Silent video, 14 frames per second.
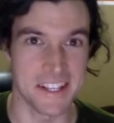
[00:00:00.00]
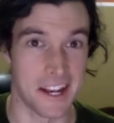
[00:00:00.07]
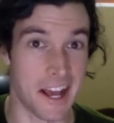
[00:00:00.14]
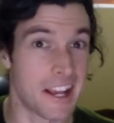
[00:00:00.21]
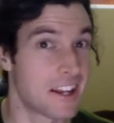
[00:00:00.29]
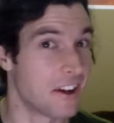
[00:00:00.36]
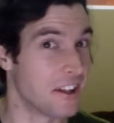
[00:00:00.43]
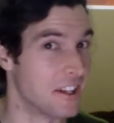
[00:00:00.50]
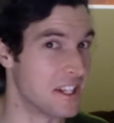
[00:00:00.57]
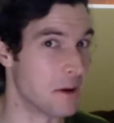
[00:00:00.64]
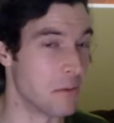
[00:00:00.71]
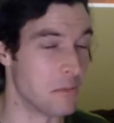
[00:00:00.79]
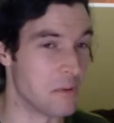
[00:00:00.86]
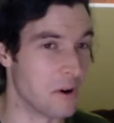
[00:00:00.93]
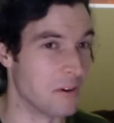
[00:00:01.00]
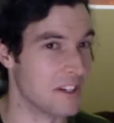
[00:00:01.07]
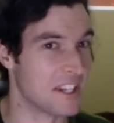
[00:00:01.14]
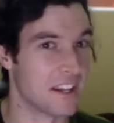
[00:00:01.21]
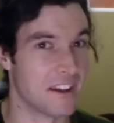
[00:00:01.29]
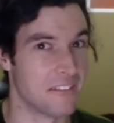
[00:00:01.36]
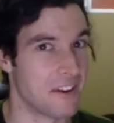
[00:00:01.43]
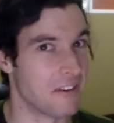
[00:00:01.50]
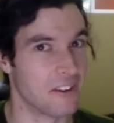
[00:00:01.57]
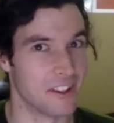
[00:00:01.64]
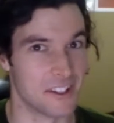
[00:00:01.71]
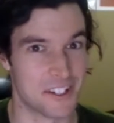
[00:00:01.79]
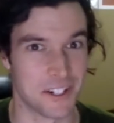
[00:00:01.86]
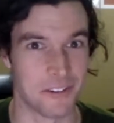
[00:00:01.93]
and I call it double ponytail, I'm not
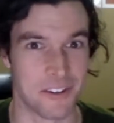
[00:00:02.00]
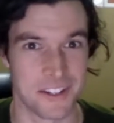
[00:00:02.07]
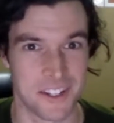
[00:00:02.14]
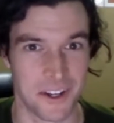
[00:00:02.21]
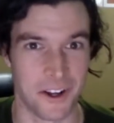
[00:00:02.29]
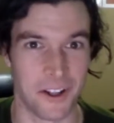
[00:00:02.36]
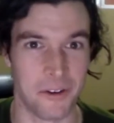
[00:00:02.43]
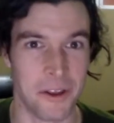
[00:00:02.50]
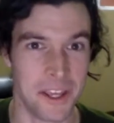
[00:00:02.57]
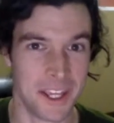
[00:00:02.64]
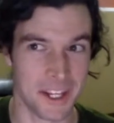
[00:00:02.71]
really sure what it's called,